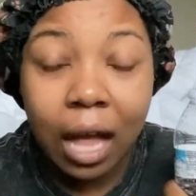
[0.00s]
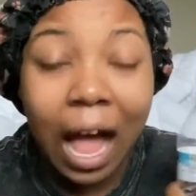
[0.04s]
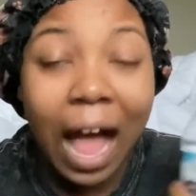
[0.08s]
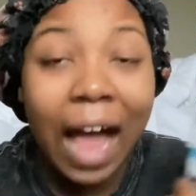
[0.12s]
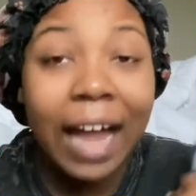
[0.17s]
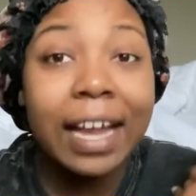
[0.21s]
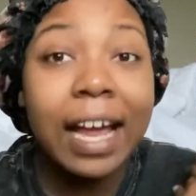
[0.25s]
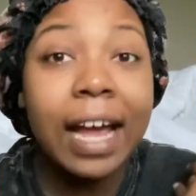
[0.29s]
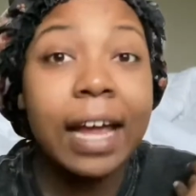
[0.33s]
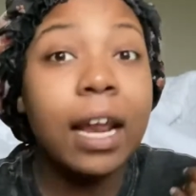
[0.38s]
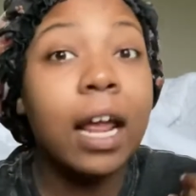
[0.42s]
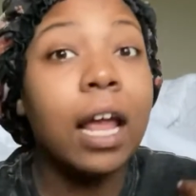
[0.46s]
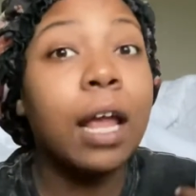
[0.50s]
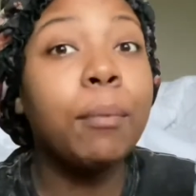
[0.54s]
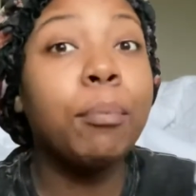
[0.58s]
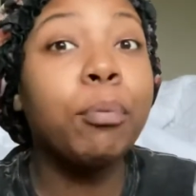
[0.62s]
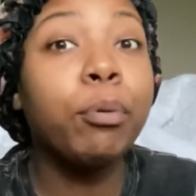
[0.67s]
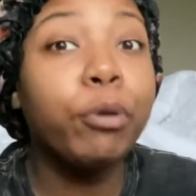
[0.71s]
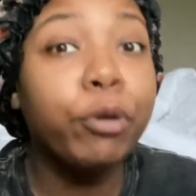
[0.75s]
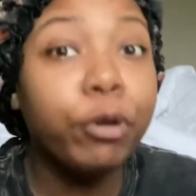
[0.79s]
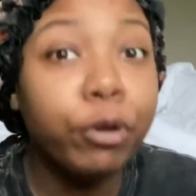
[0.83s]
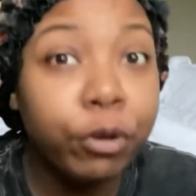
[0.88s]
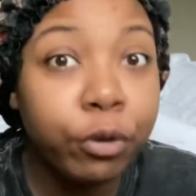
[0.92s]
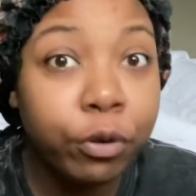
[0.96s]
I got
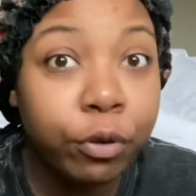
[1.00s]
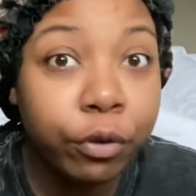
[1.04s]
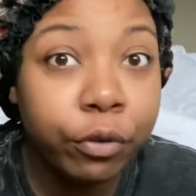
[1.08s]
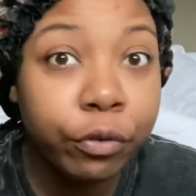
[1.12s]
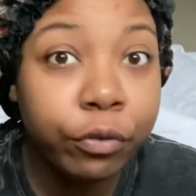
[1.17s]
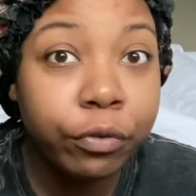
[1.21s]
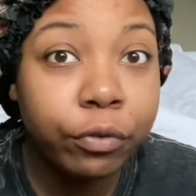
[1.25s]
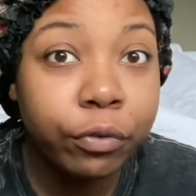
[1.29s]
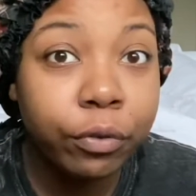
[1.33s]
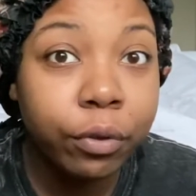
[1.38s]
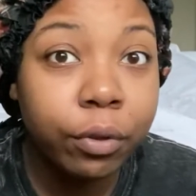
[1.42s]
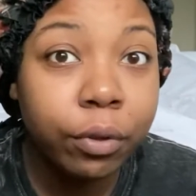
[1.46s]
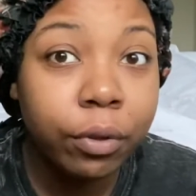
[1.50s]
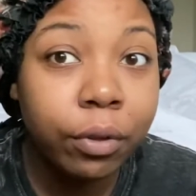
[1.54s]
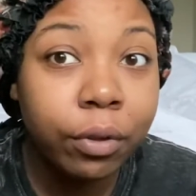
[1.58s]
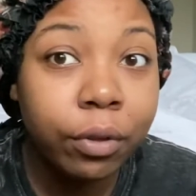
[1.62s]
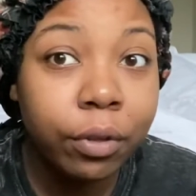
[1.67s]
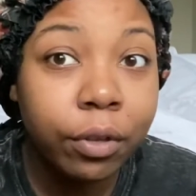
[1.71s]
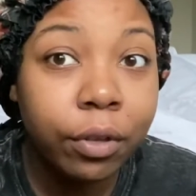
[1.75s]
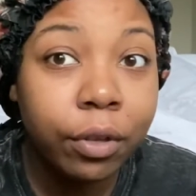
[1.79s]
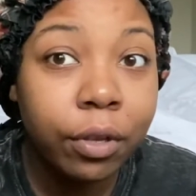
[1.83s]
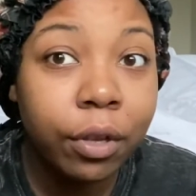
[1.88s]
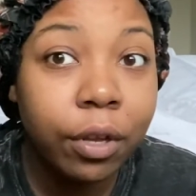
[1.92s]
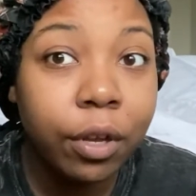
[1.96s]
approved.
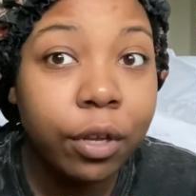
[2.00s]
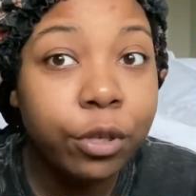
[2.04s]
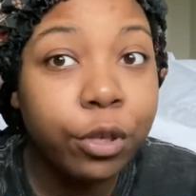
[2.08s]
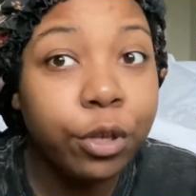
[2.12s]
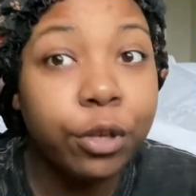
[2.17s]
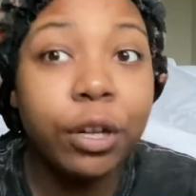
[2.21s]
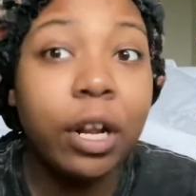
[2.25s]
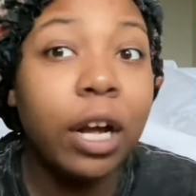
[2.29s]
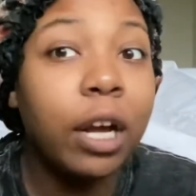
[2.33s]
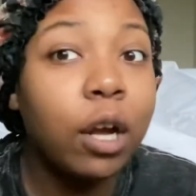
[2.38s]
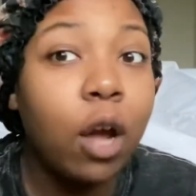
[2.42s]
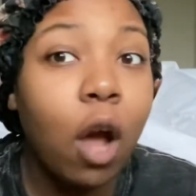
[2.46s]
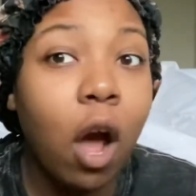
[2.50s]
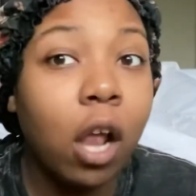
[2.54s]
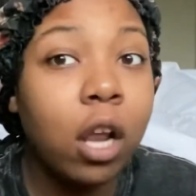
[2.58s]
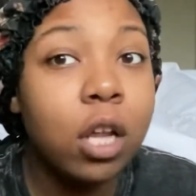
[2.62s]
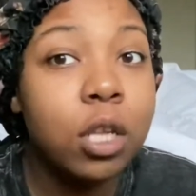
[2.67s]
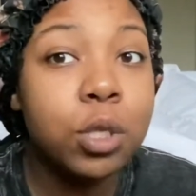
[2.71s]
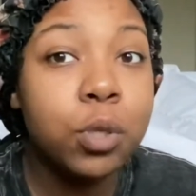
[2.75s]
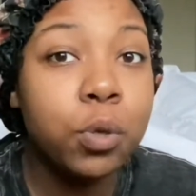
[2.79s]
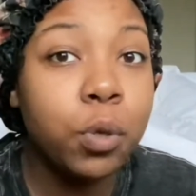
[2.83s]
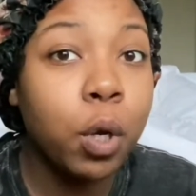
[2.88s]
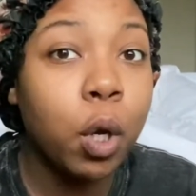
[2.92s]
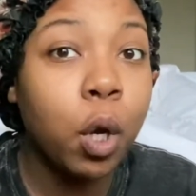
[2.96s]
You're not
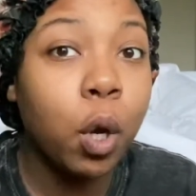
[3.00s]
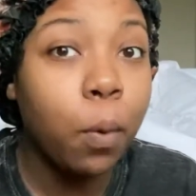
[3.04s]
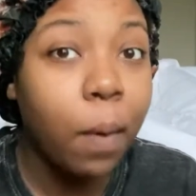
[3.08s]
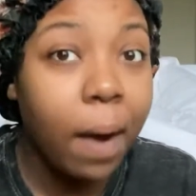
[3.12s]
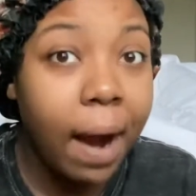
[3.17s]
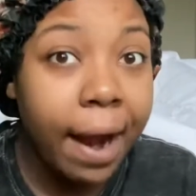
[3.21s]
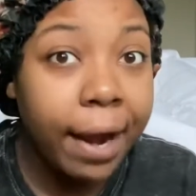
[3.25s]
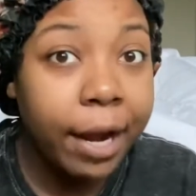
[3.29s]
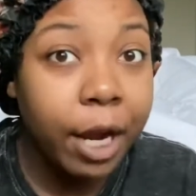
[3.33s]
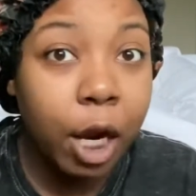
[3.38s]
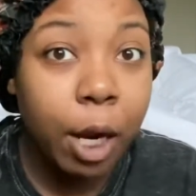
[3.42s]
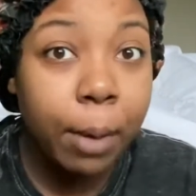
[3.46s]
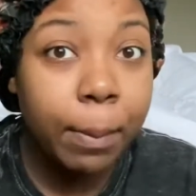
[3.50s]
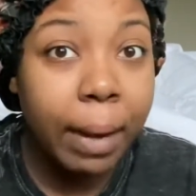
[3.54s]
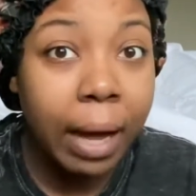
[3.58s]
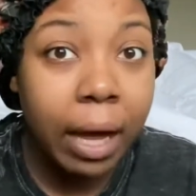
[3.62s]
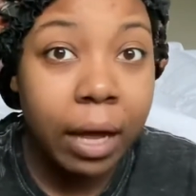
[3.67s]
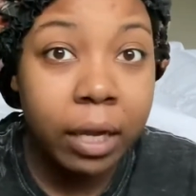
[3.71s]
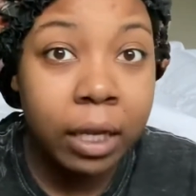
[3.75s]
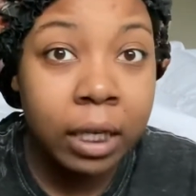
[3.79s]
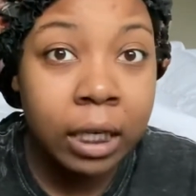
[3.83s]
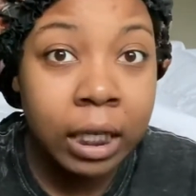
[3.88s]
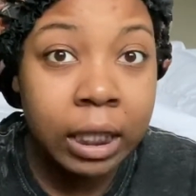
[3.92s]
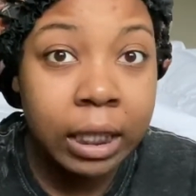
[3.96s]
calling to inquire
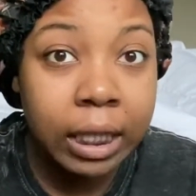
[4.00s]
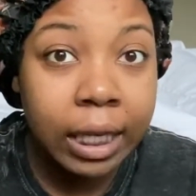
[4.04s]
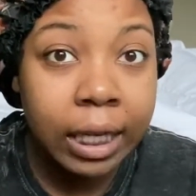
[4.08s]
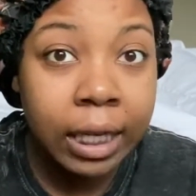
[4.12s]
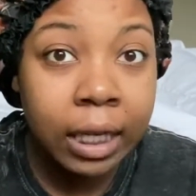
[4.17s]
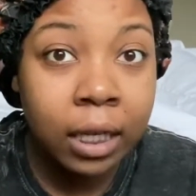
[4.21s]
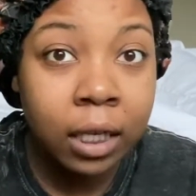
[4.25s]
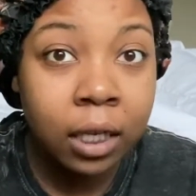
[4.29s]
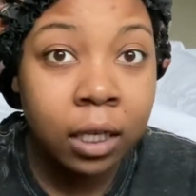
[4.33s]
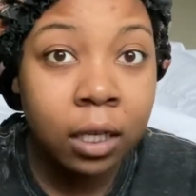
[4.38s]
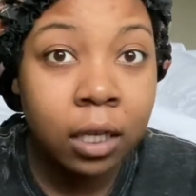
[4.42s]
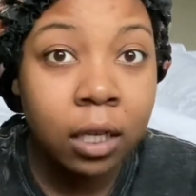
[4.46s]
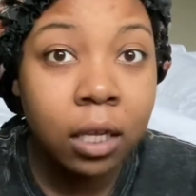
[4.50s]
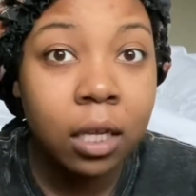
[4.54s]
about anything,